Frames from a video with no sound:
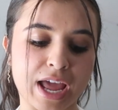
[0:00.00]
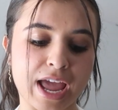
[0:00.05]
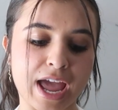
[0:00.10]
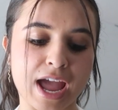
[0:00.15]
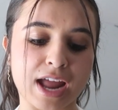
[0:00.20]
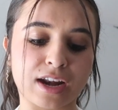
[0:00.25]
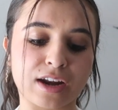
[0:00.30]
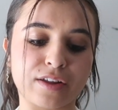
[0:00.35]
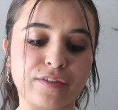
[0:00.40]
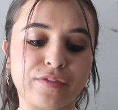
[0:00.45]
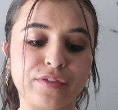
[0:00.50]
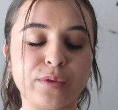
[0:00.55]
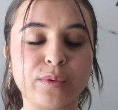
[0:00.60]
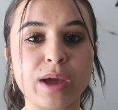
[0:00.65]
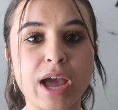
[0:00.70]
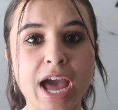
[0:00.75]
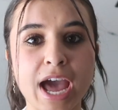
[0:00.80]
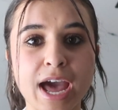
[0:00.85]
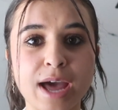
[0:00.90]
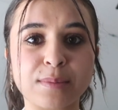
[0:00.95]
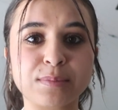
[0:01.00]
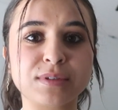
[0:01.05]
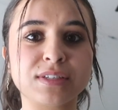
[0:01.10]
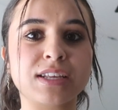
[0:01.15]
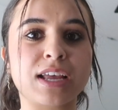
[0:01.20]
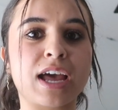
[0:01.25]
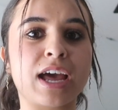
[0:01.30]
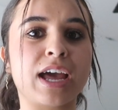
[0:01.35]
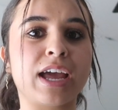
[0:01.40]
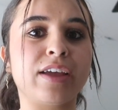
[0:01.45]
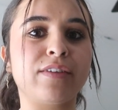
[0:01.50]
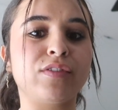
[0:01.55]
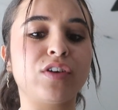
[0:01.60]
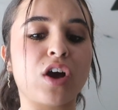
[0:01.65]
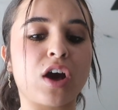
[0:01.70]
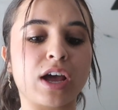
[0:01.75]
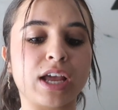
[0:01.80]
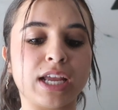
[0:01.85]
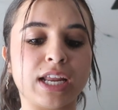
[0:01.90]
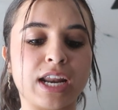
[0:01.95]
I added a few apps. I've
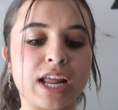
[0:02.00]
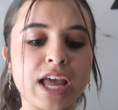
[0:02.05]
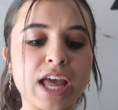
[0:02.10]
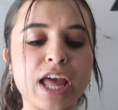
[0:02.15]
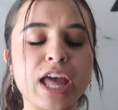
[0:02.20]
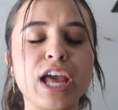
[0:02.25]
gotten